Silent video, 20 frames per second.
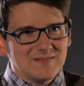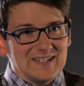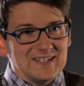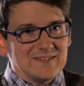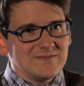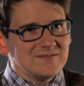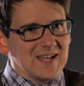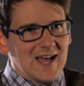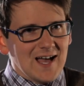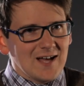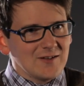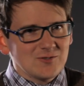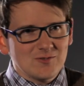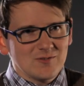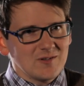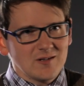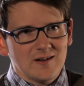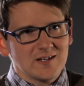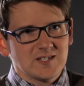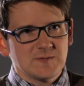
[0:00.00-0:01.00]
live down
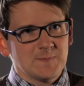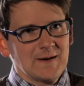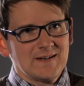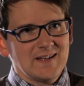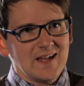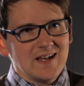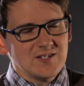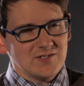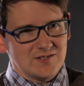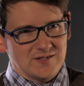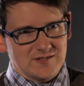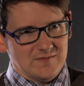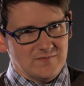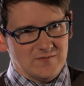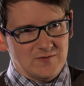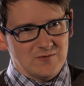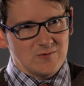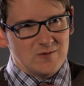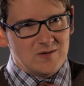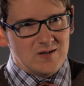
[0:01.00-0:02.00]
to their expectations
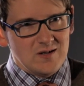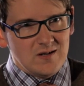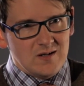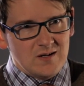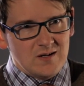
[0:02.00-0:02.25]
of you?